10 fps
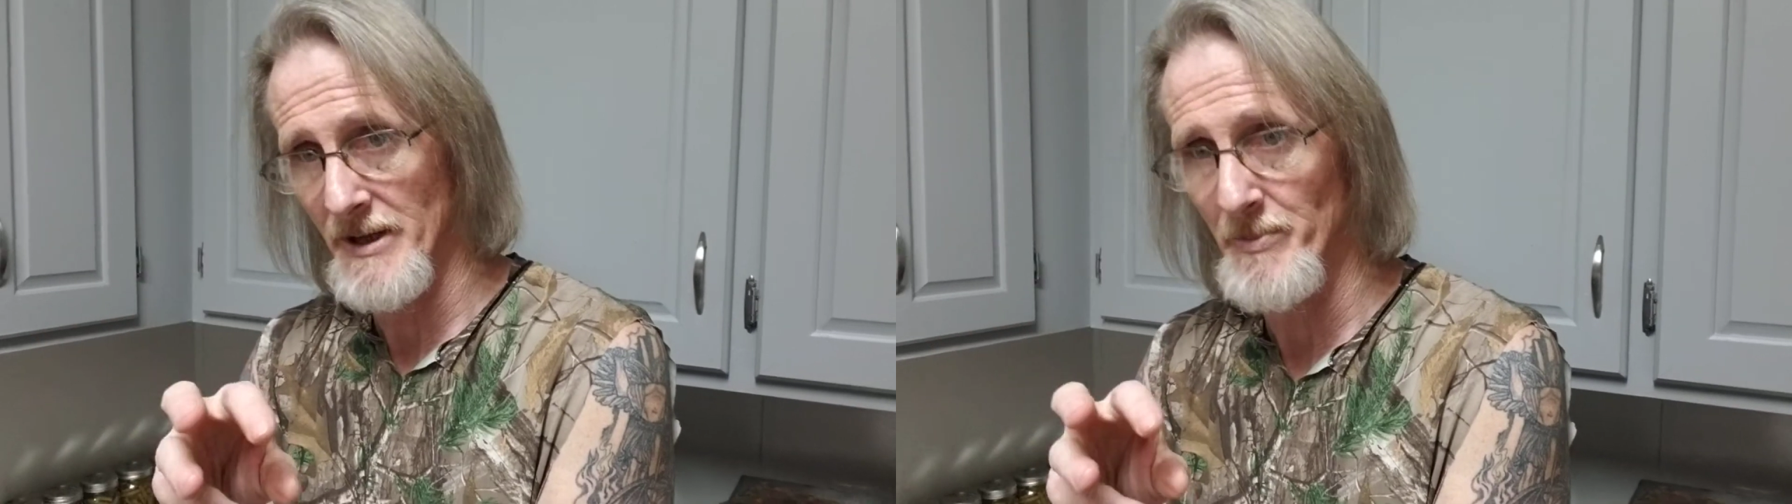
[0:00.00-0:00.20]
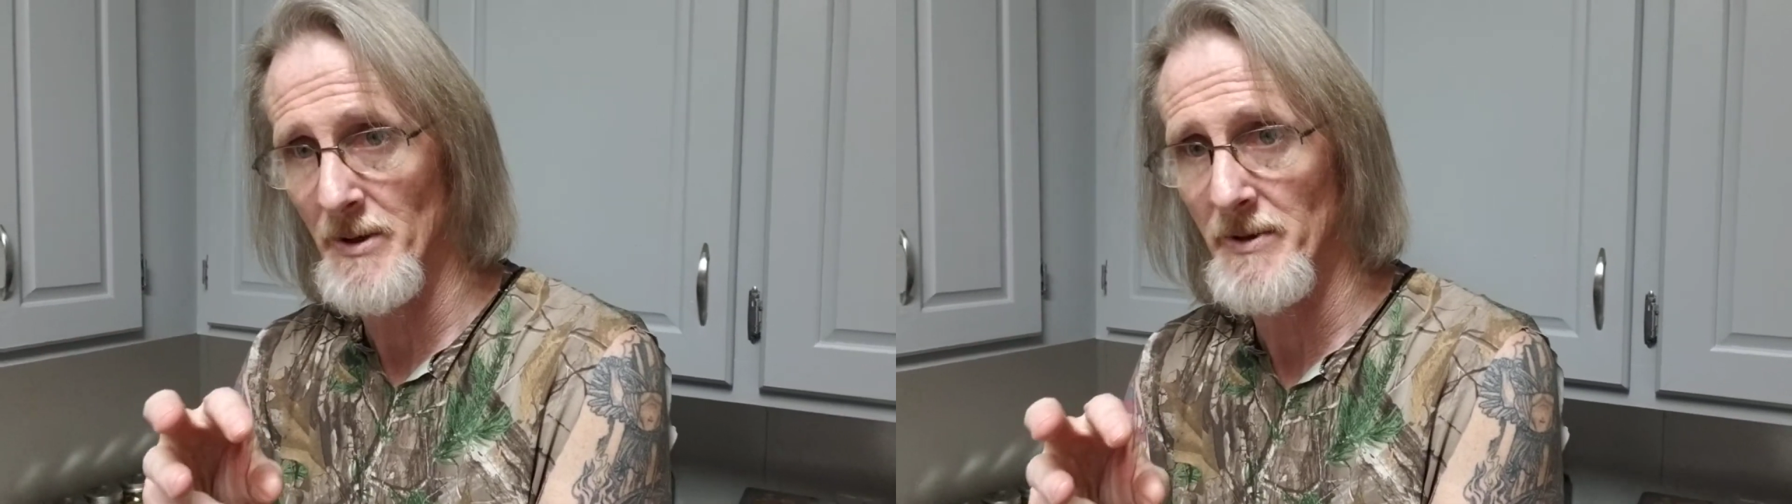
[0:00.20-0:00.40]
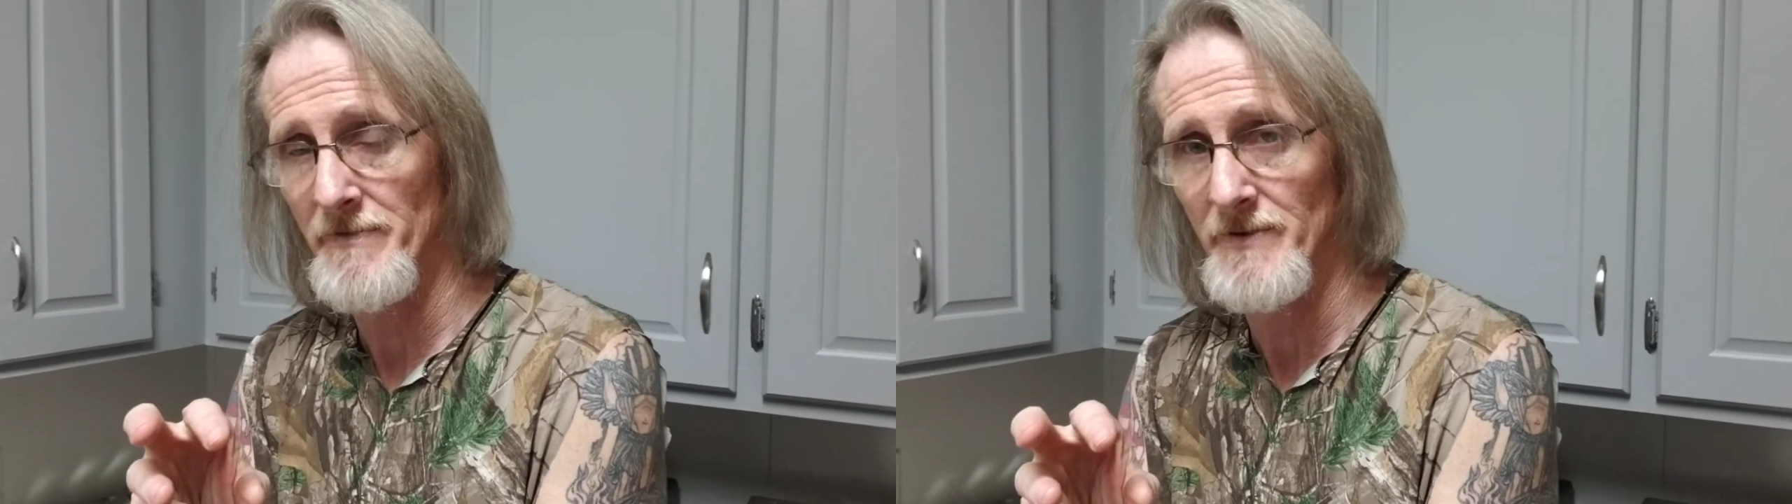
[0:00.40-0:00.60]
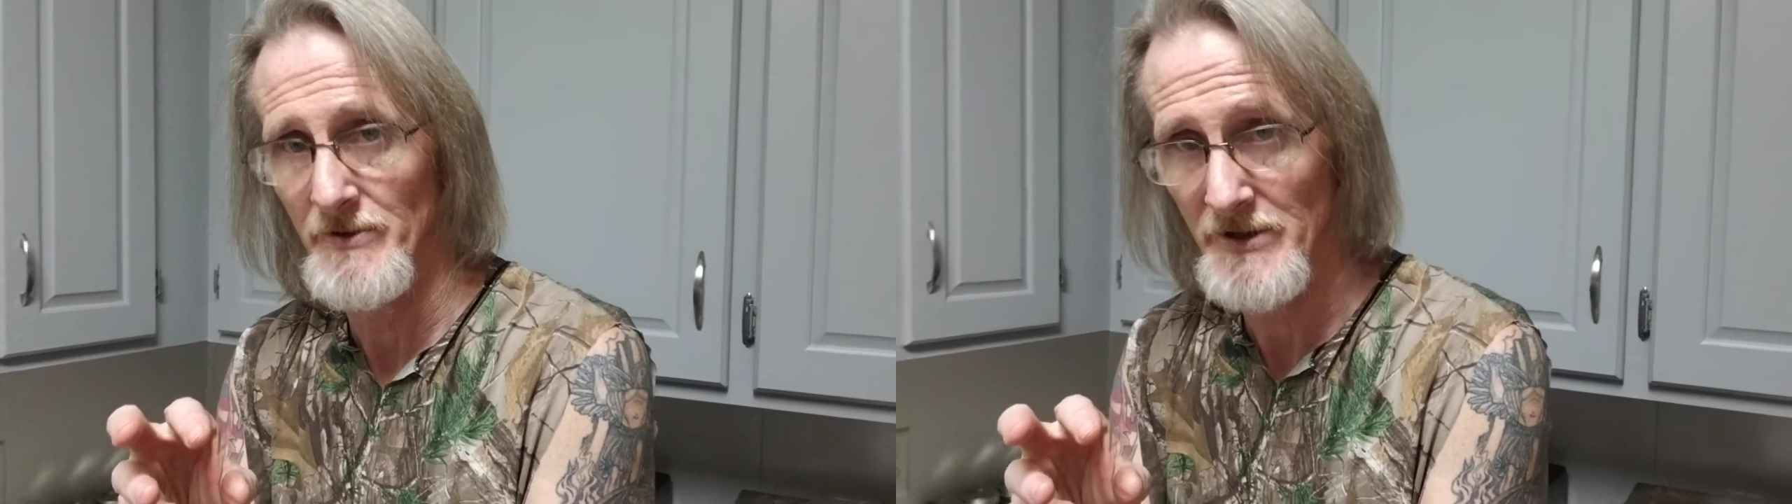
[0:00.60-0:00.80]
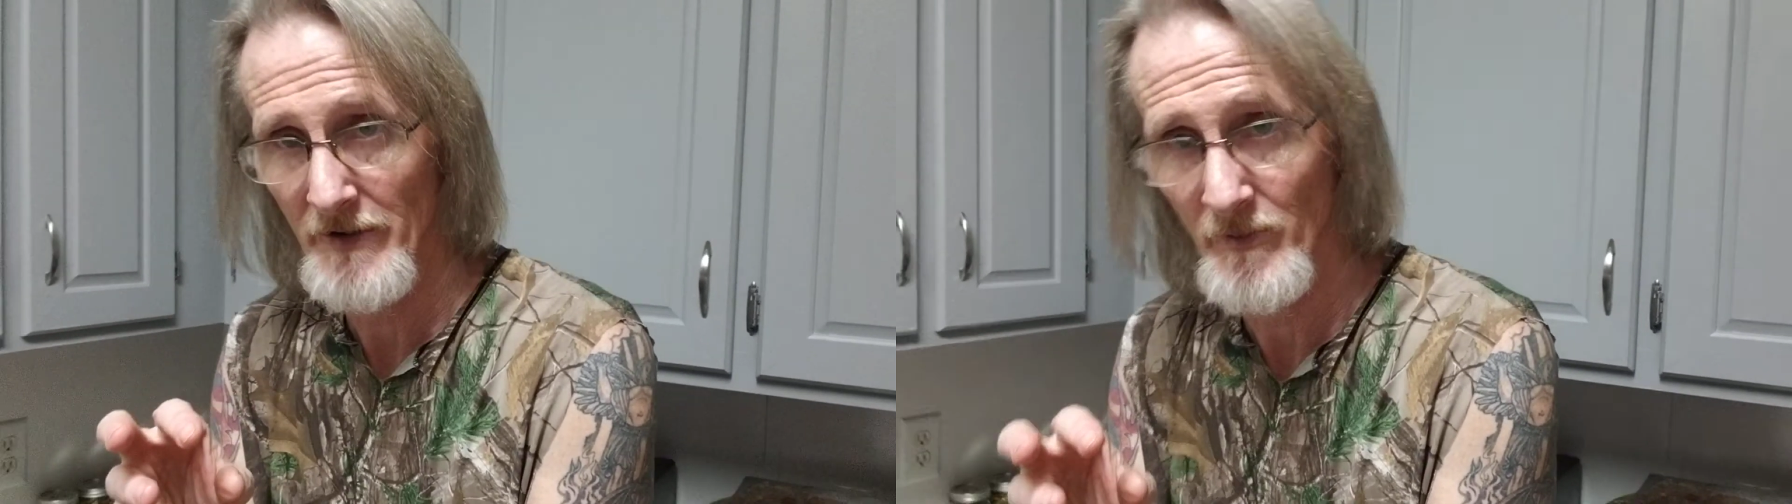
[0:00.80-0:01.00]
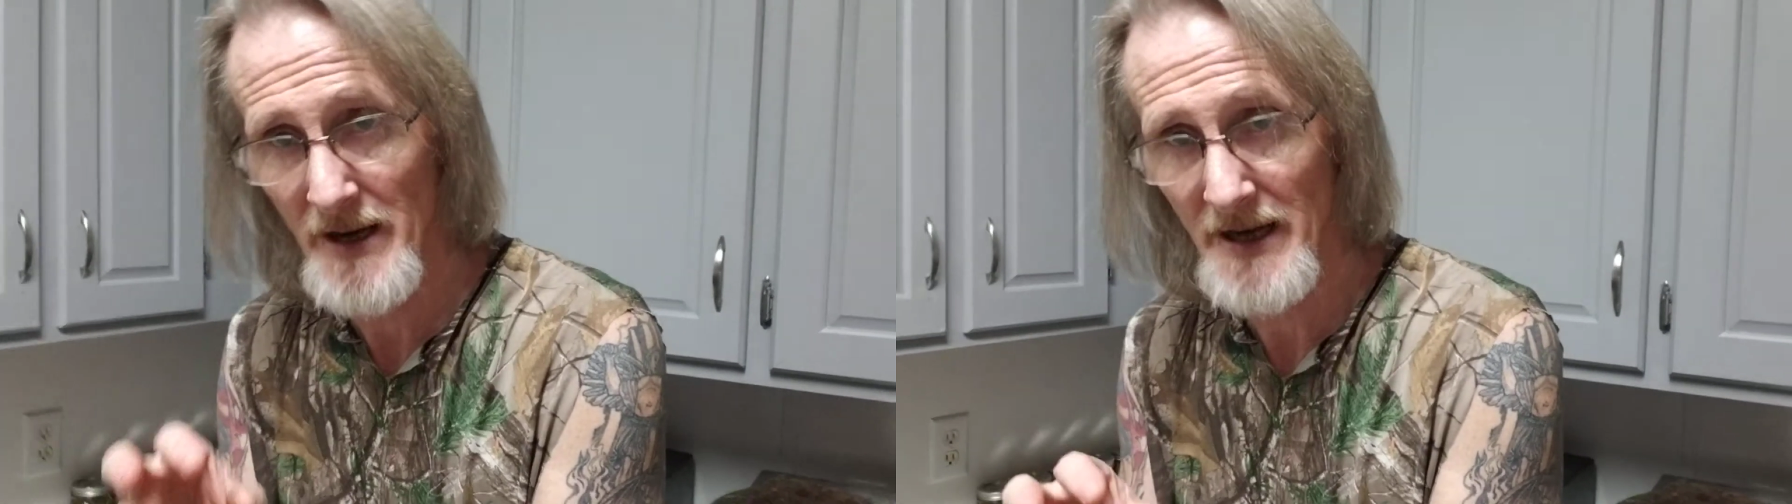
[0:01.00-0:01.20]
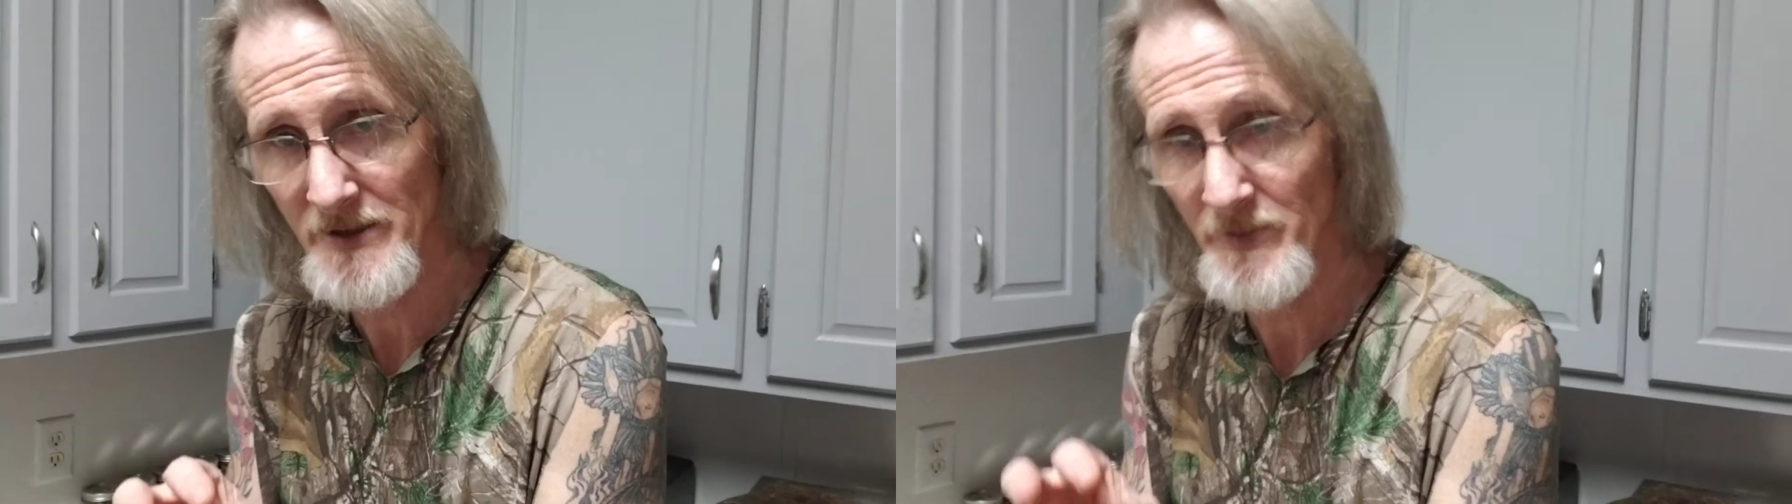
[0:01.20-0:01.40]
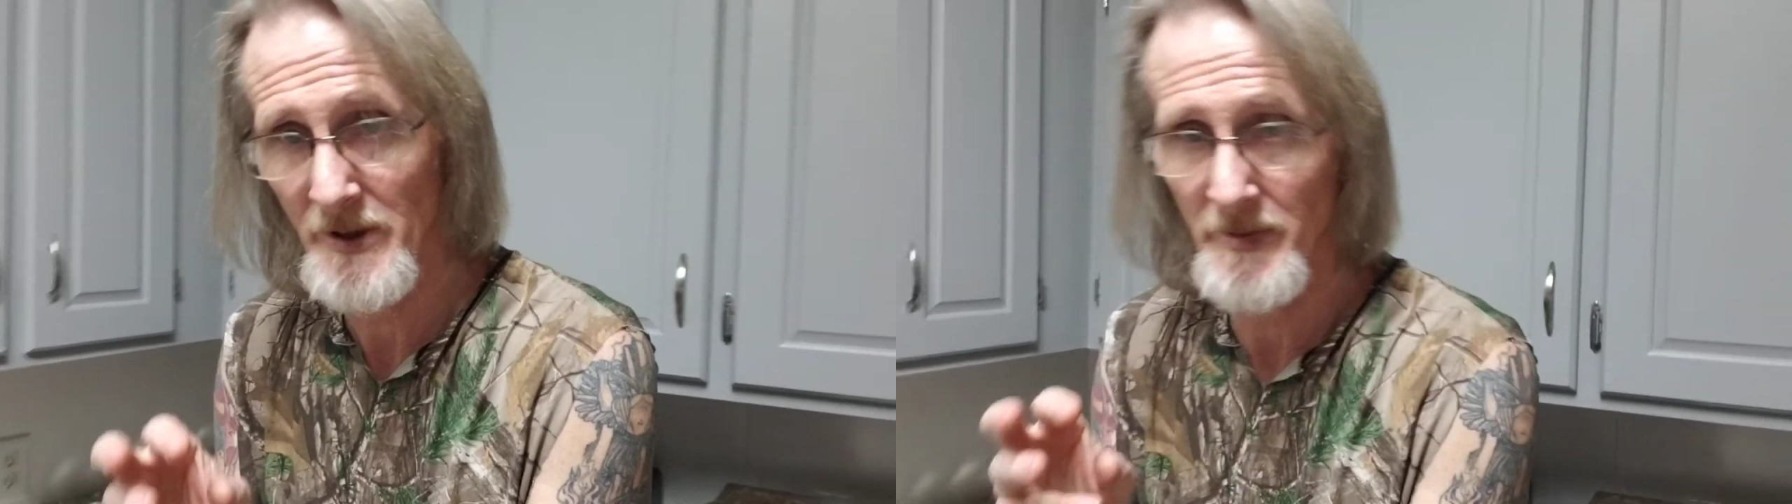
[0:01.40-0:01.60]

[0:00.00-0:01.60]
put them in the food saver bags and put them